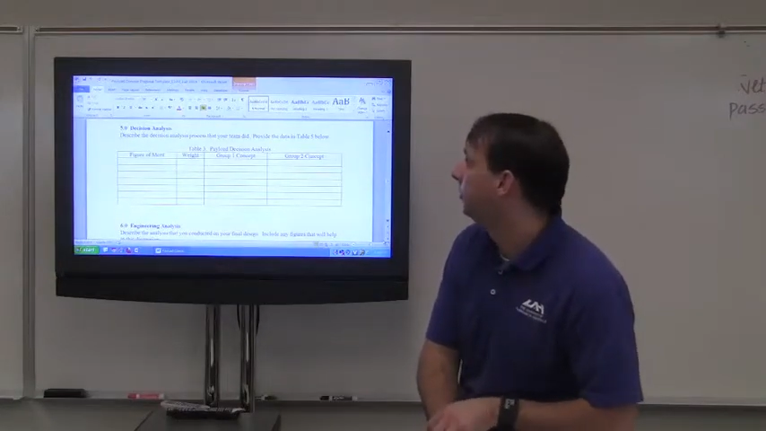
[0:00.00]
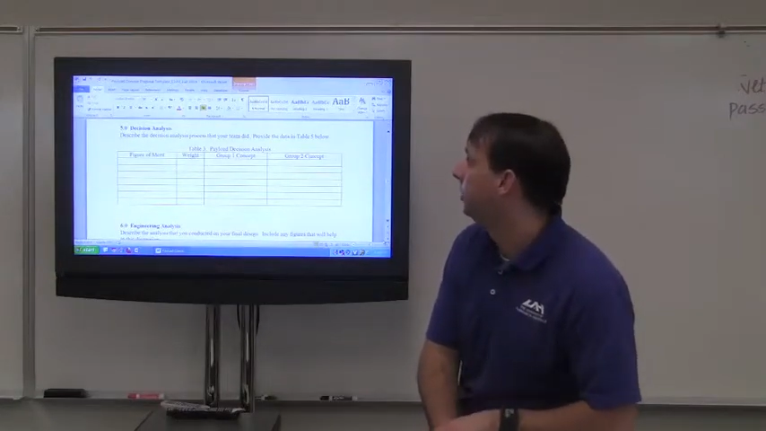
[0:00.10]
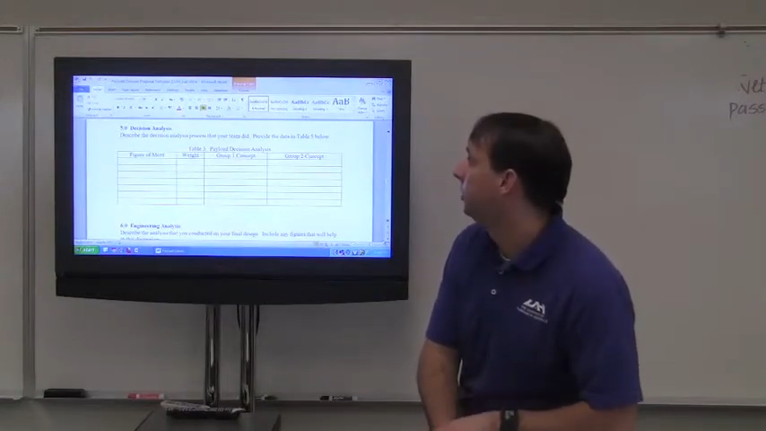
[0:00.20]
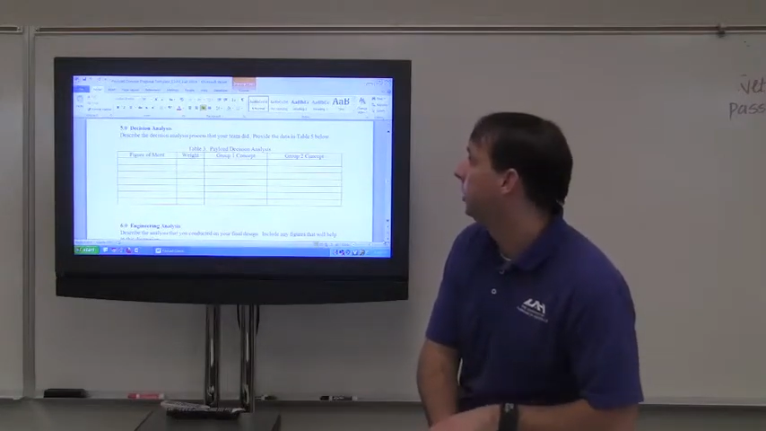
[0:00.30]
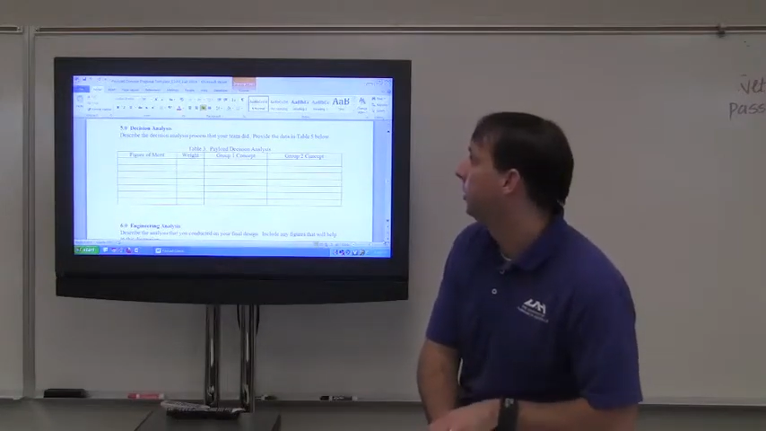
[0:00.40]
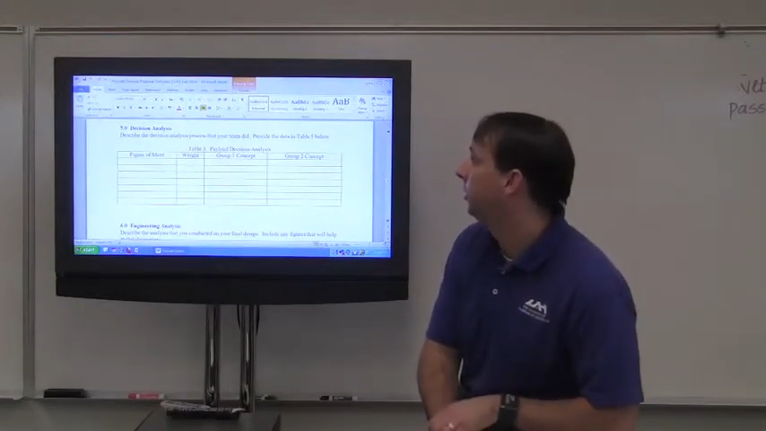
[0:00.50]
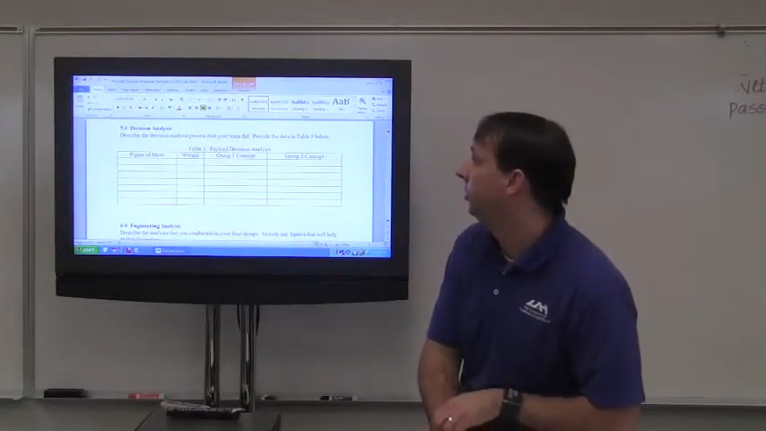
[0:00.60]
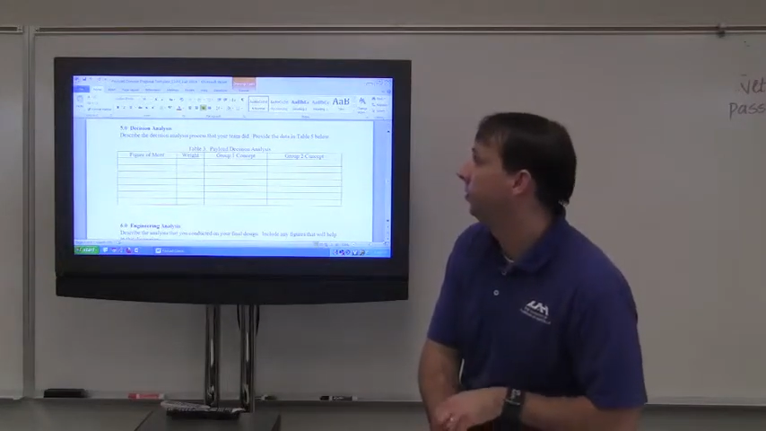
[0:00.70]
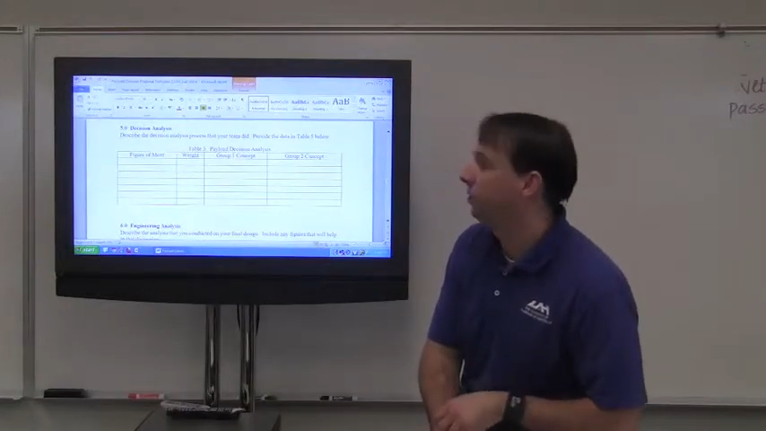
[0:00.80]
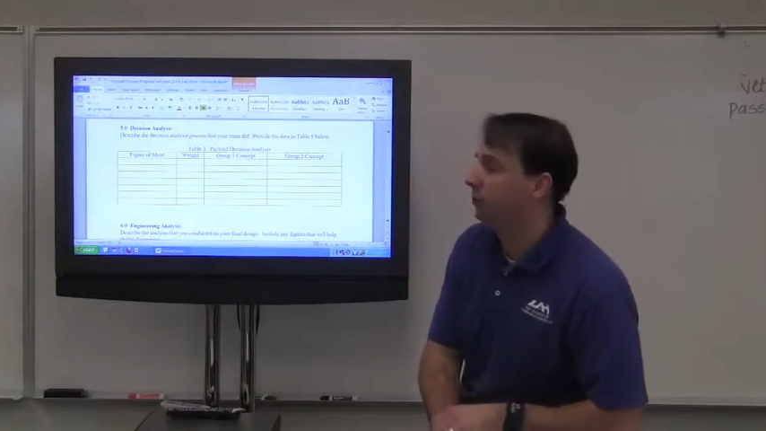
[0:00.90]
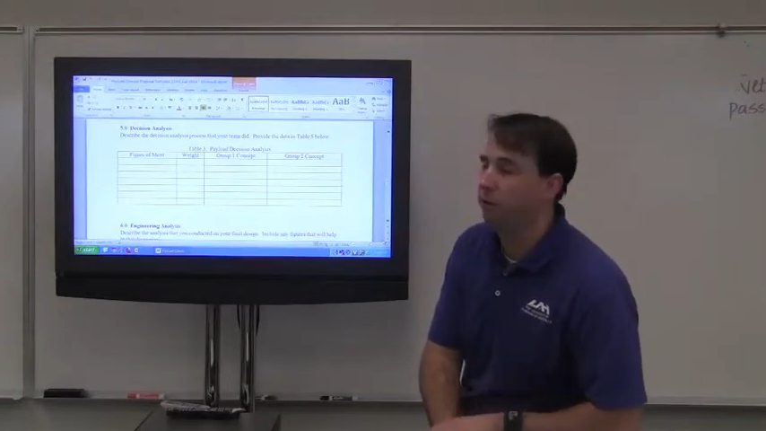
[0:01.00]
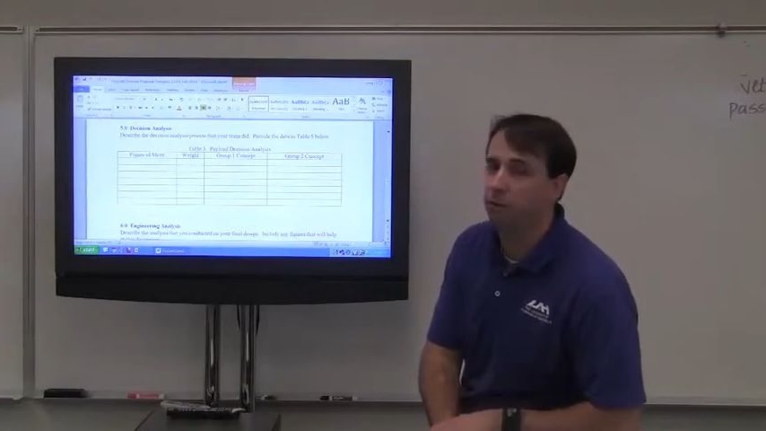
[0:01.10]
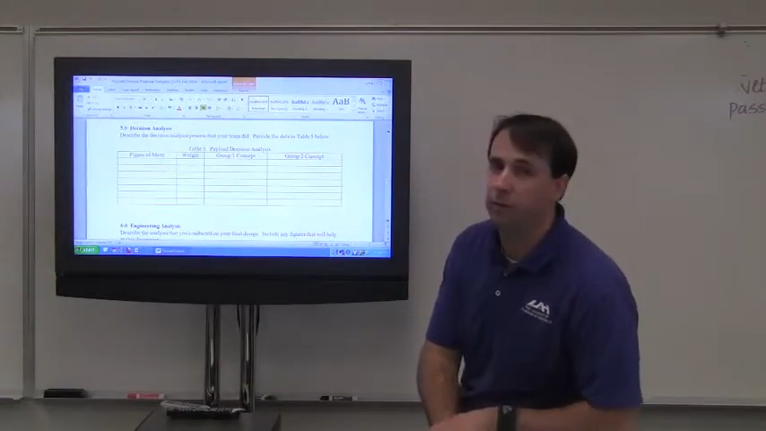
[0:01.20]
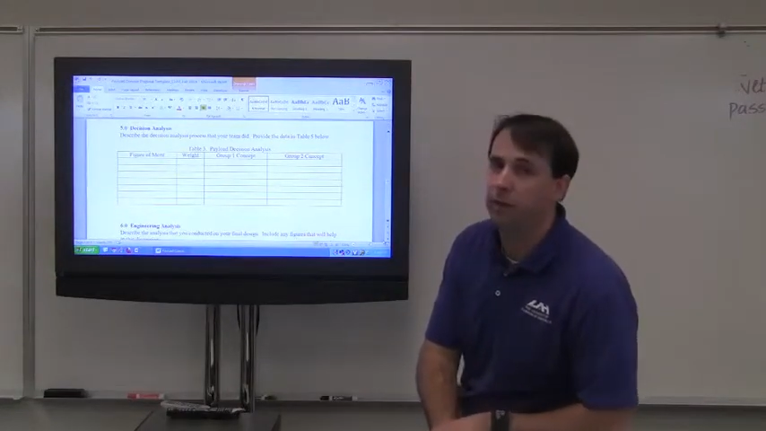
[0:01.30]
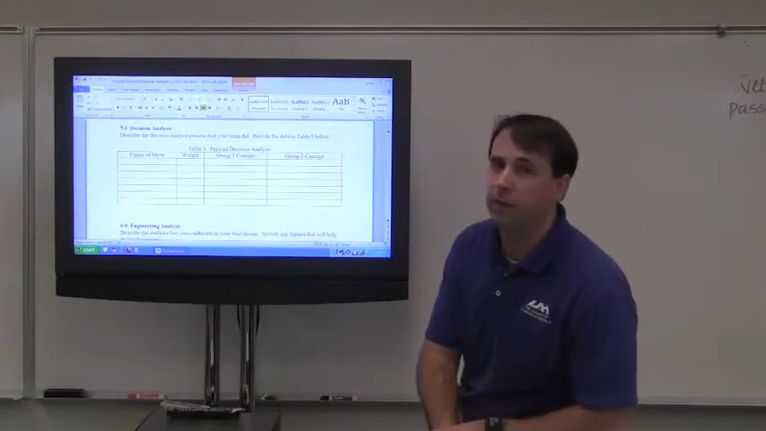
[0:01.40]
So that
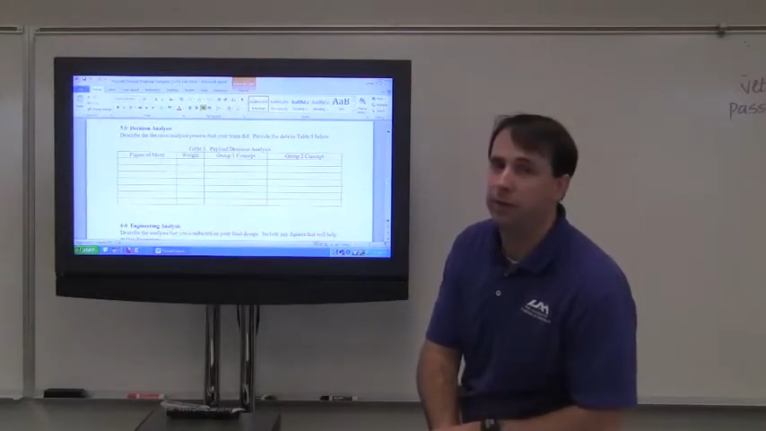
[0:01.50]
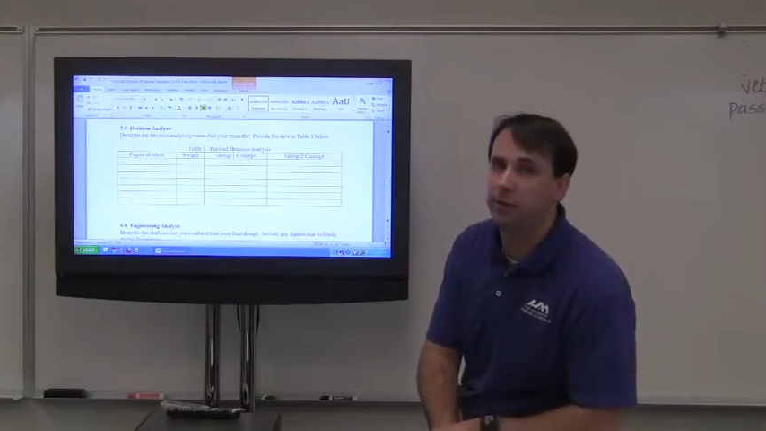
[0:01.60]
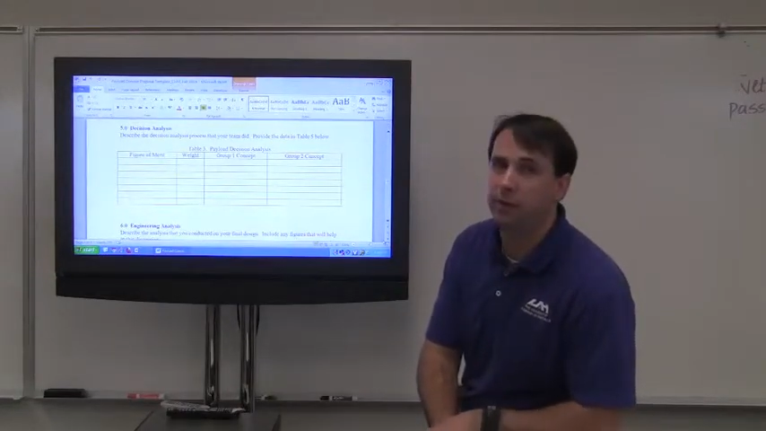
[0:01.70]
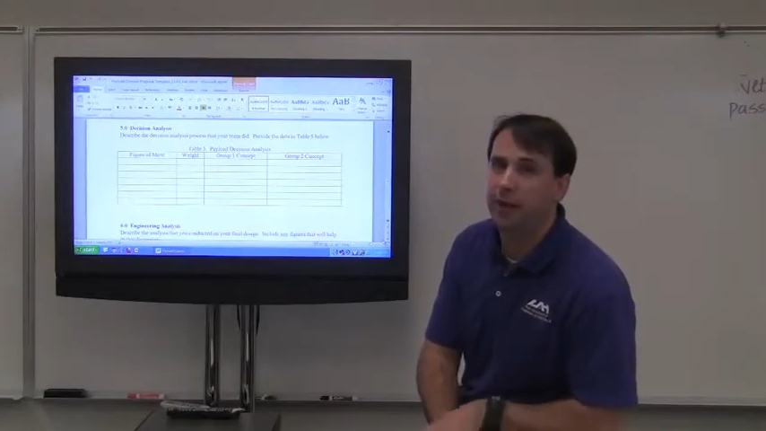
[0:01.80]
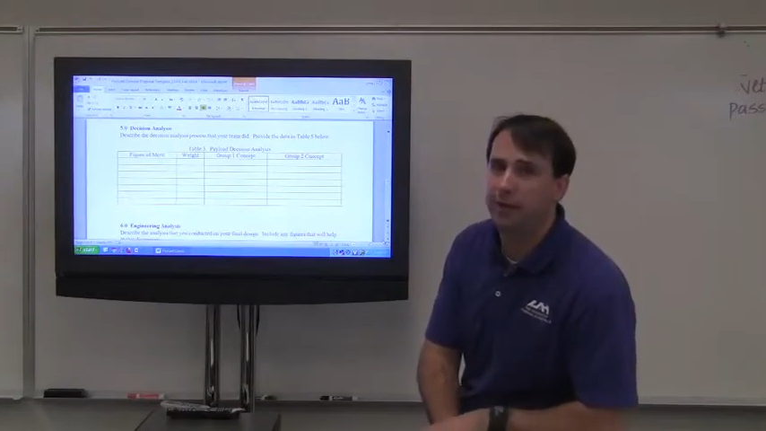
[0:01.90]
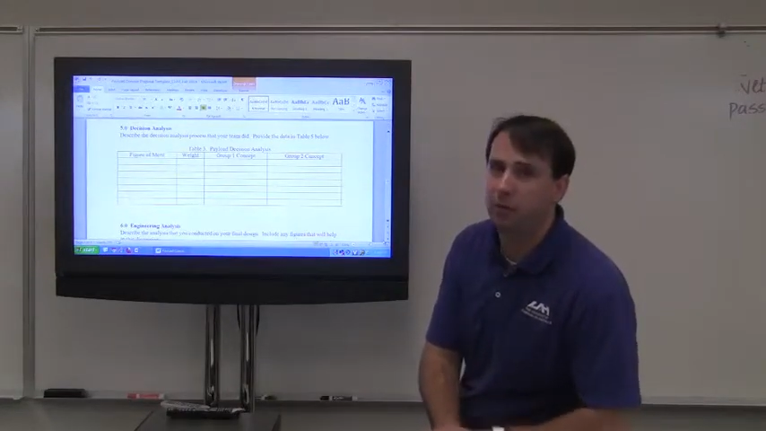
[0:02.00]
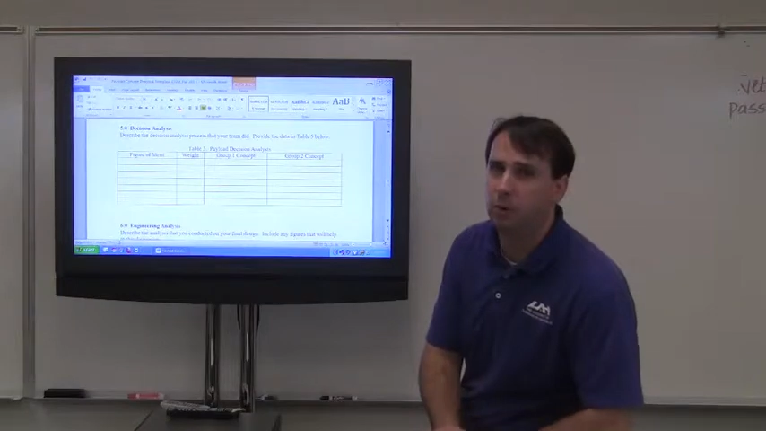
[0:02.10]
the reader doesn't ask